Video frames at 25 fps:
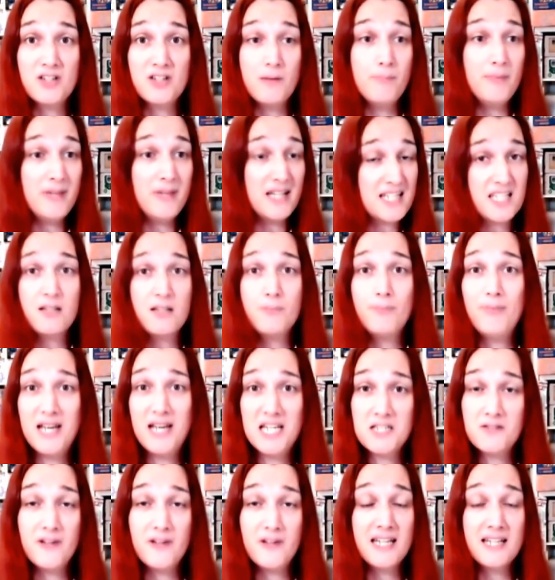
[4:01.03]
So it mixes the
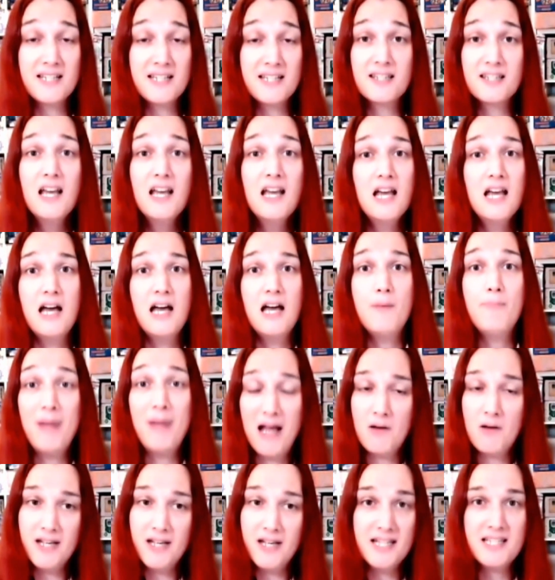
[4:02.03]
best things
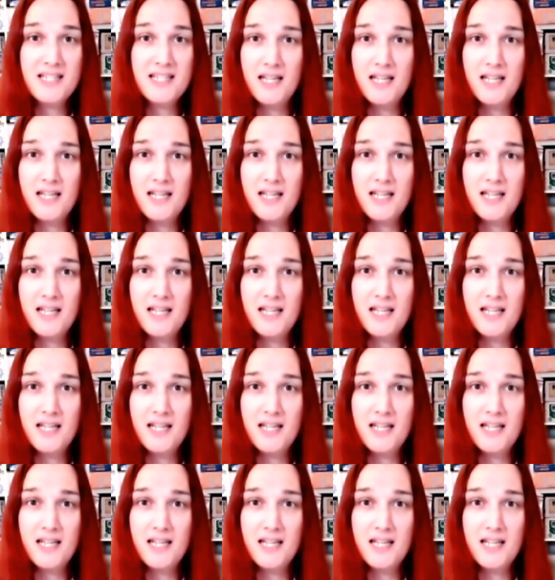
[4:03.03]
about